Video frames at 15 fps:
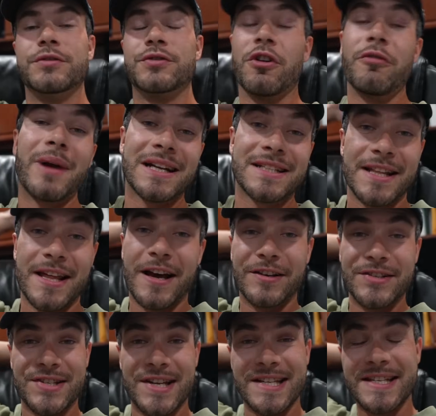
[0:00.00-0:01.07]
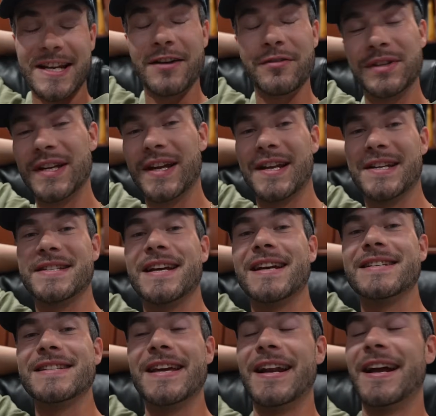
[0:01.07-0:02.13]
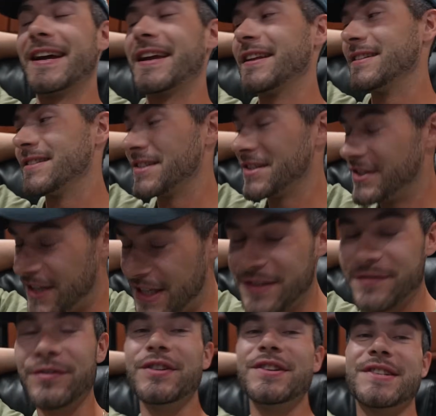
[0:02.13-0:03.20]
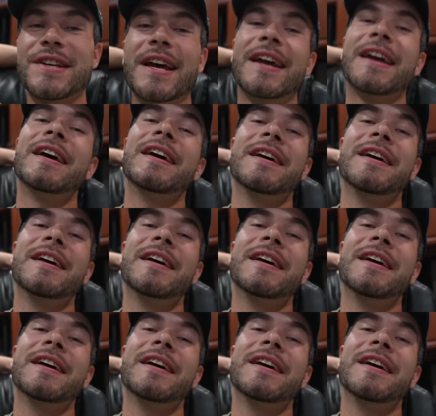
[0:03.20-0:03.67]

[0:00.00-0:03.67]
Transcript: Drove back to the house last night with the NSX, and I can successfully say